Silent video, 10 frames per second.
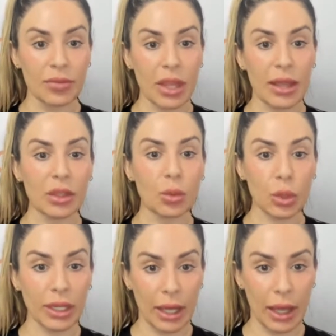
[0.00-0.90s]
and the
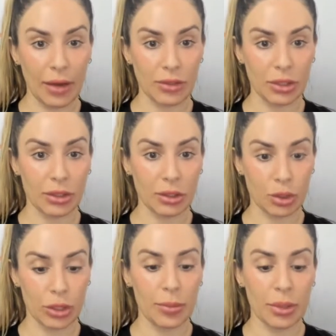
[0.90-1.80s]
week after the
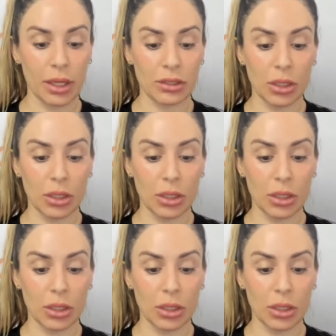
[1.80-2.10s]
treatment.